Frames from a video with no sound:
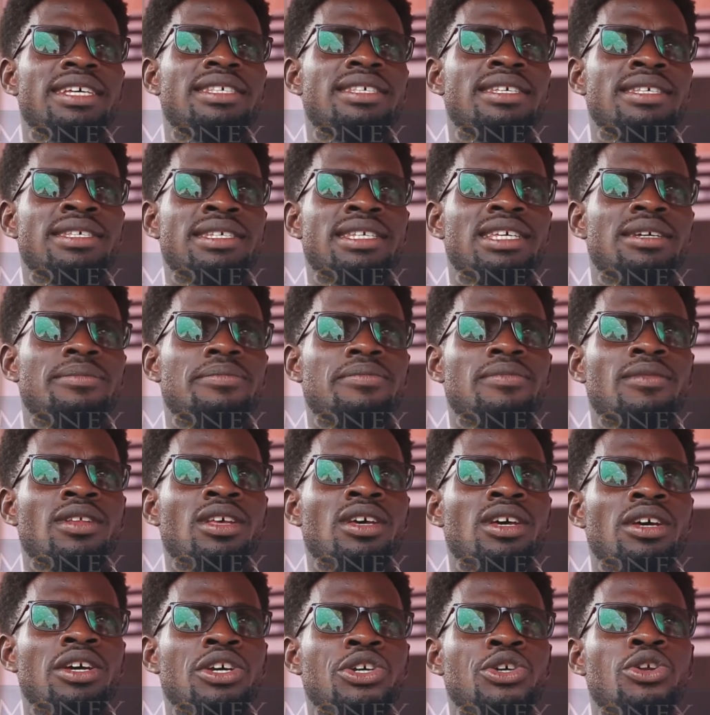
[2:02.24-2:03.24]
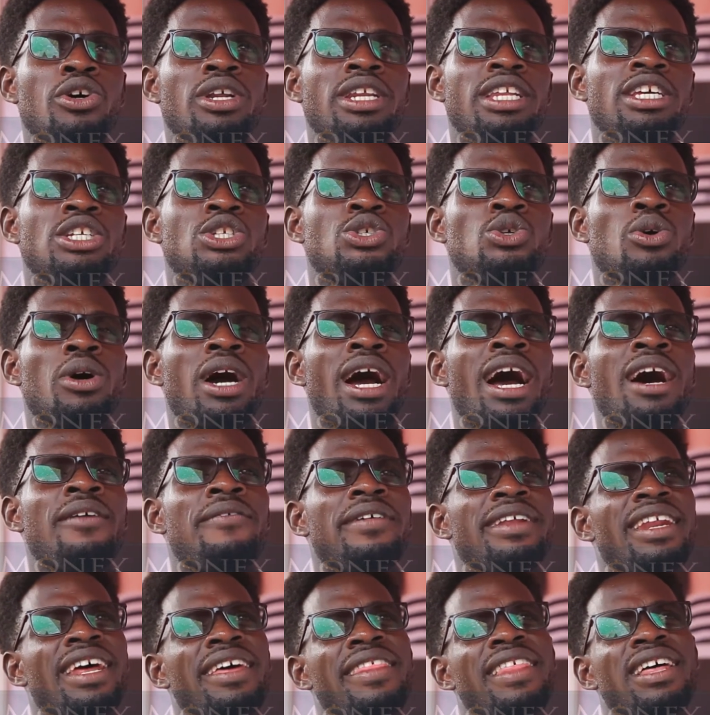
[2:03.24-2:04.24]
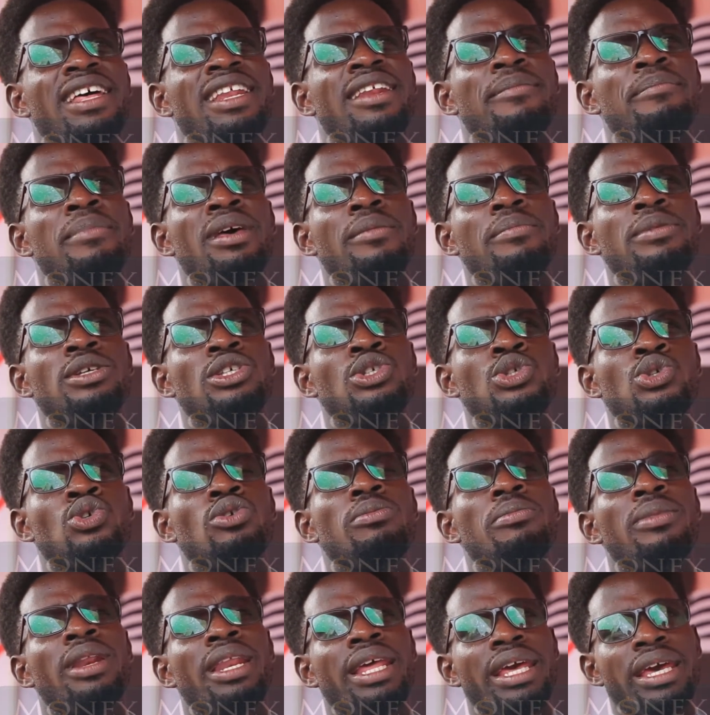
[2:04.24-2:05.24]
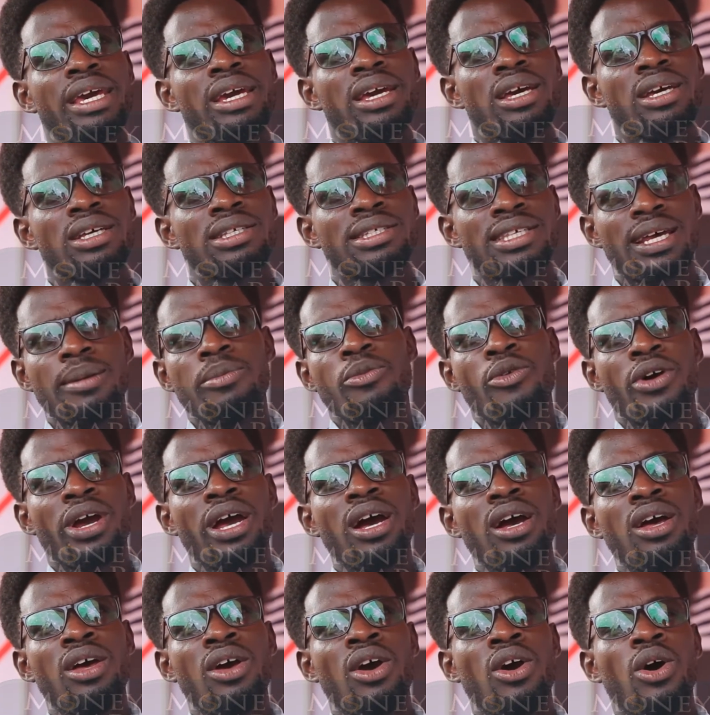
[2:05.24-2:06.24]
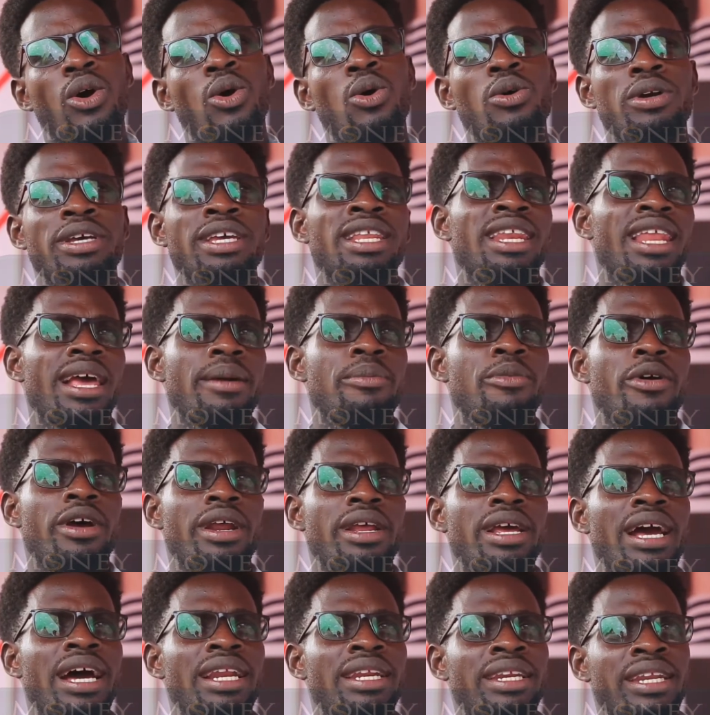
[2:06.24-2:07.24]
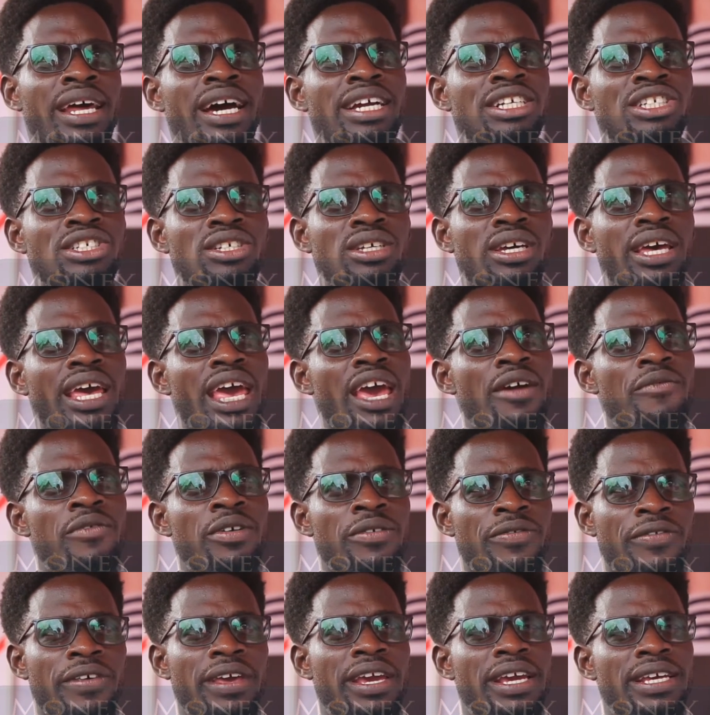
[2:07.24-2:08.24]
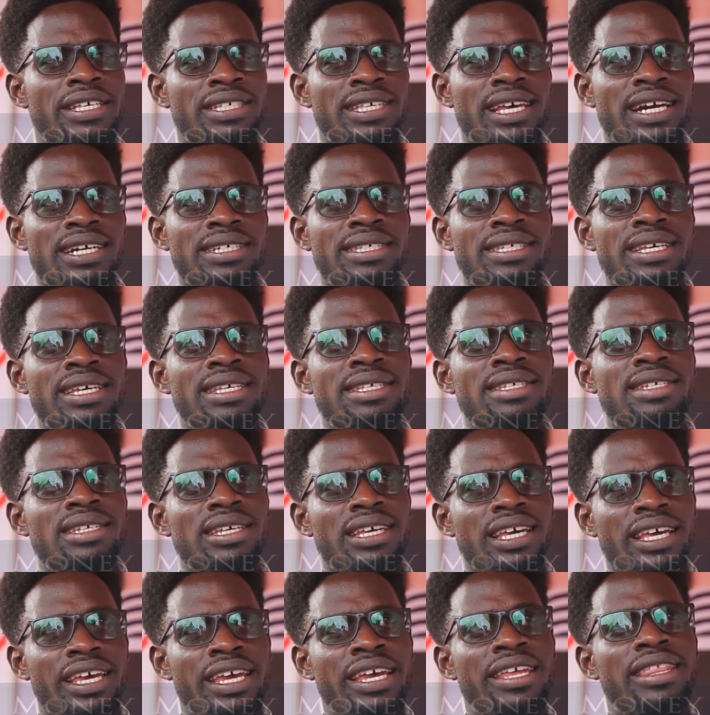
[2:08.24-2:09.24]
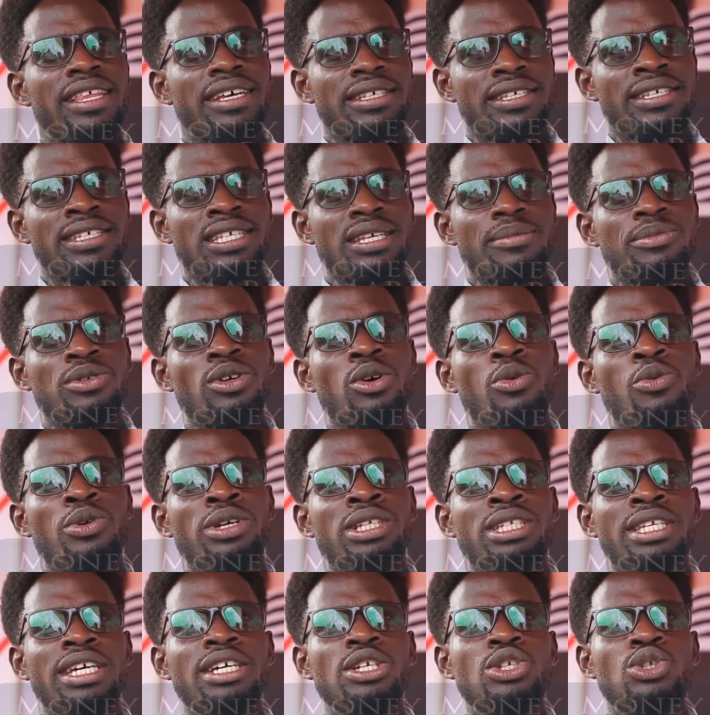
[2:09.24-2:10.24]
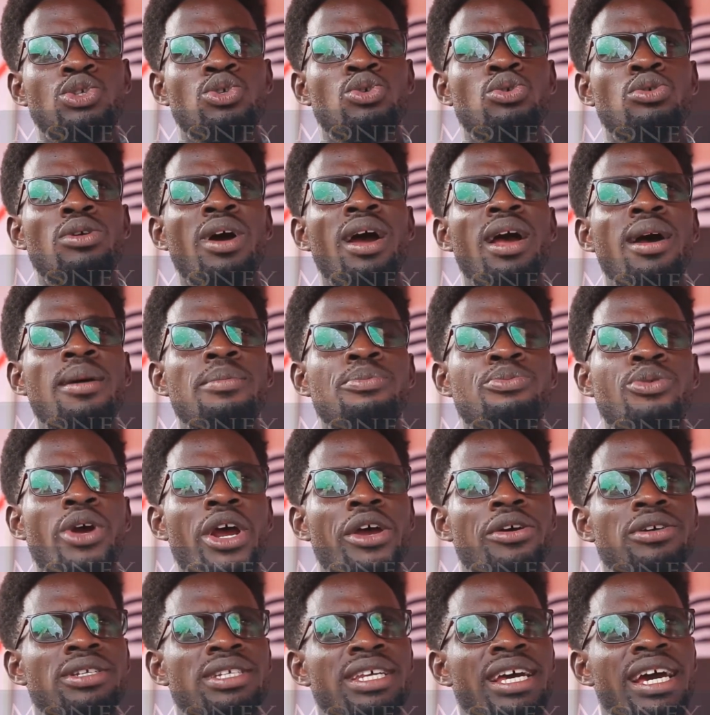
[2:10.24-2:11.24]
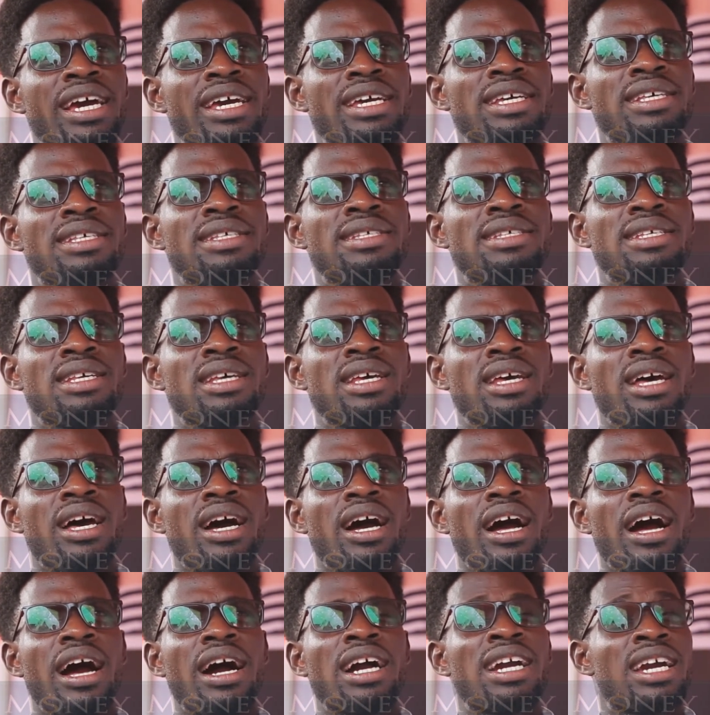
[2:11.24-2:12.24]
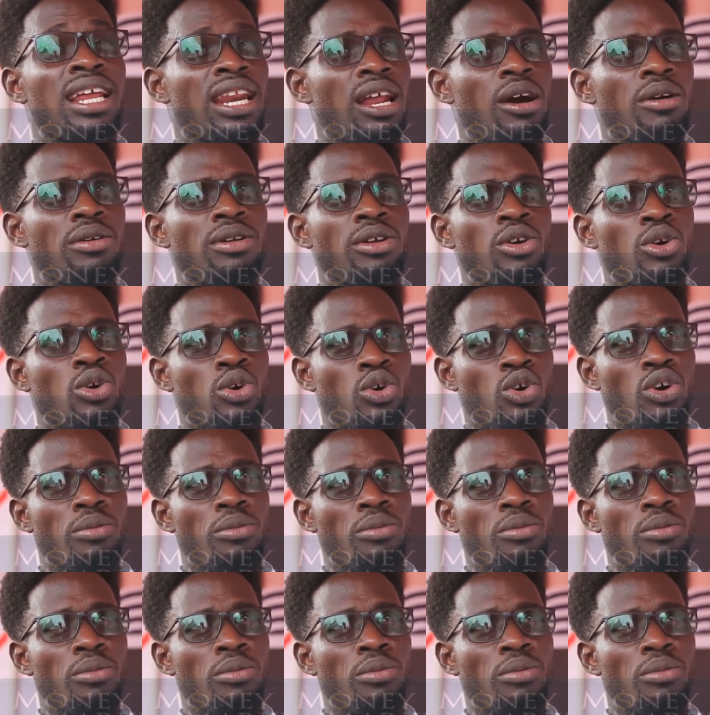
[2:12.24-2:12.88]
in the system. You don't need to have another maybe Zoom link somewhere or e-library attached. Everything is accessed in the system. So we tend to prioritize cloud